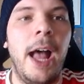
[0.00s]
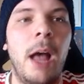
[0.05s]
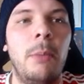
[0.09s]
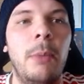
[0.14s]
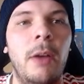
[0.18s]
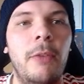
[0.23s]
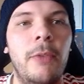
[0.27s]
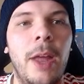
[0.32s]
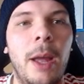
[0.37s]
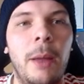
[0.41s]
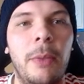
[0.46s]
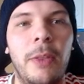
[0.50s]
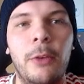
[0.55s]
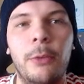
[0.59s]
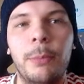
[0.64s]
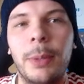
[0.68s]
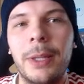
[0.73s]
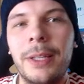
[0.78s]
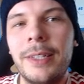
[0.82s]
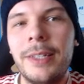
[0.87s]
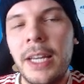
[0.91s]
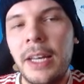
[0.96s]
Above that, this
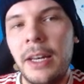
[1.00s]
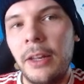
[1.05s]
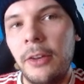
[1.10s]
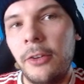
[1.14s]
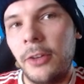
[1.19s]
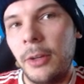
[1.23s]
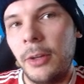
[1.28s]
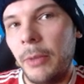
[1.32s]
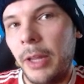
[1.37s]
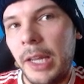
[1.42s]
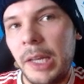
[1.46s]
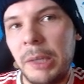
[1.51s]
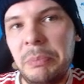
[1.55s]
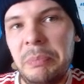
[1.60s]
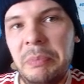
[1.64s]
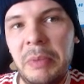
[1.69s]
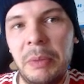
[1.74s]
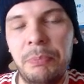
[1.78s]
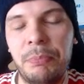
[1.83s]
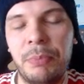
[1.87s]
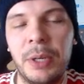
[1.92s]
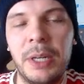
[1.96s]
Platini seemed like a
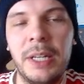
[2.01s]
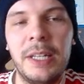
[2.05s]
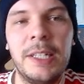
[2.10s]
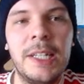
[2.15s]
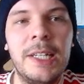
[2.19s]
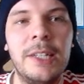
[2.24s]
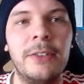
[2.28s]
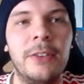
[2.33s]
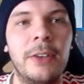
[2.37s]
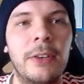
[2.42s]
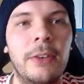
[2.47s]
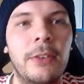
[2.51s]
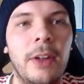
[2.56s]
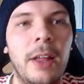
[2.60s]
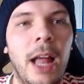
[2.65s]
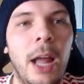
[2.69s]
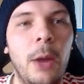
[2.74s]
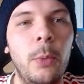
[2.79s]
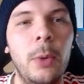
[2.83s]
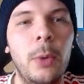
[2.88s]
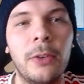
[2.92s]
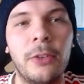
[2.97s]
pretty decent
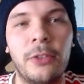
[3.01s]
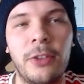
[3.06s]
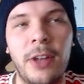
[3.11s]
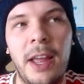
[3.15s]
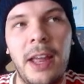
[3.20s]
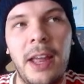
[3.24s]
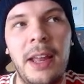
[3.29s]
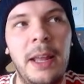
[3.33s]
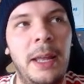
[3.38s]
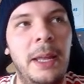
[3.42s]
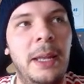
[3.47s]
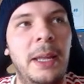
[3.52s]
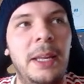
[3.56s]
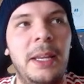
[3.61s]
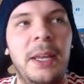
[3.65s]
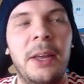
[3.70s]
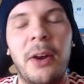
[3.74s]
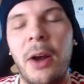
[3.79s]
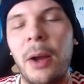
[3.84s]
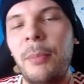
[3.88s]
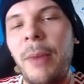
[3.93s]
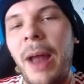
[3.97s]
sale. I will say,
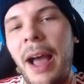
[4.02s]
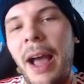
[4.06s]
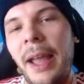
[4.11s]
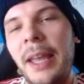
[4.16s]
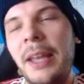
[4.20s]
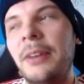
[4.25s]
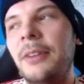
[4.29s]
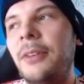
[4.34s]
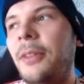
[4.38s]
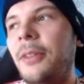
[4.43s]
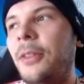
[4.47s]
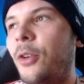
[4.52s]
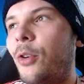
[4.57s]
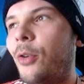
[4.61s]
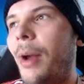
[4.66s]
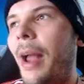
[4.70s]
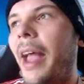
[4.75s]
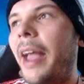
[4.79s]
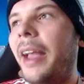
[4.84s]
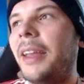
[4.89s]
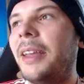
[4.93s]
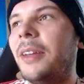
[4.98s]
I'm not into the
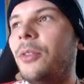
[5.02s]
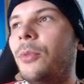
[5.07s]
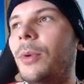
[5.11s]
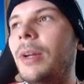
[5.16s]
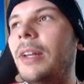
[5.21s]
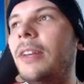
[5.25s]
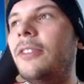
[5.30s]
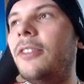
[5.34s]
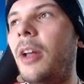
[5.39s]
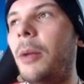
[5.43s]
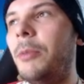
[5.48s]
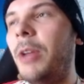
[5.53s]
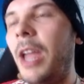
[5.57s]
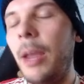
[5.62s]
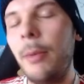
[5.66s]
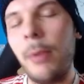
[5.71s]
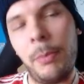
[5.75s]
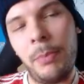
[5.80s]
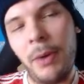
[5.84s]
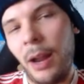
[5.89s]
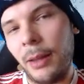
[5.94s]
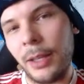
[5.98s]
crack and resub
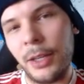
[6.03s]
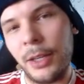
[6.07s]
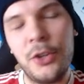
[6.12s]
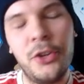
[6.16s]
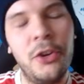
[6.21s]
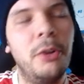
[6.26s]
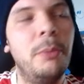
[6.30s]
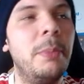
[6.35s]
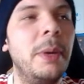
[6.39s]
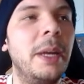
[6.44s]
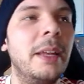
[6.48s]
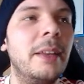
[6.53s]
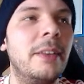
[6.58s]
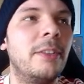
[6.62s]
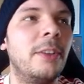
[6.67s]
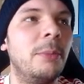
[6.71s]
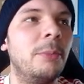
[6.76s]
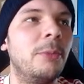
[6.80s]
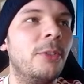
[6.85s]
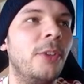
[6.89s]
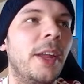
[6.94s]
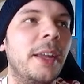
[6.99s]
game. I probably should be. It
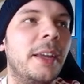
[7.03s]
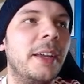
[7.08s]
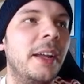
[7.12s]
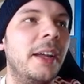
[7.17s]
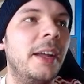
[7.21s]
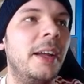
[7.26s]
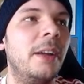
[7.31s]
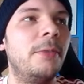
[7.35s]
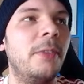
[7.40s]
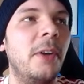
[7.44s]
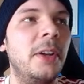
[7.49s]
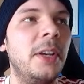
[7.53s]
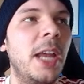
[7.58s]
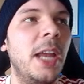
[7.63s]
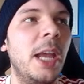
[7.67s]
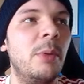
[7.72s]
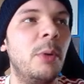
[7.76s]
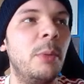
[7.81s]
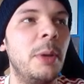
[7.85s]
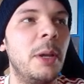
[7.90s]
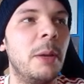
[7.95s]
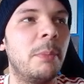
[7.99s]
seems like a fun
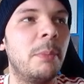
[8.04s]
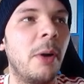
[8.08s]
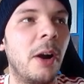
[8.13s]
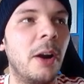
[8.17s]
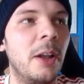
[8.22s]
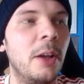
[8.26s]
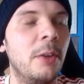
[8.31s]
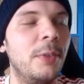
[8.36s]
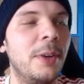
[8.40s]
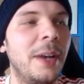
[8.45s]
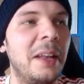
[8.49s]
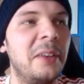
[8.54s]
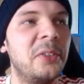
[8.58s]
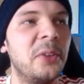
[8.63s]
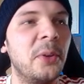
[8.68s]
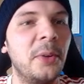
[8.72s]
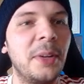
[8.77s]
game to be a part of, a nice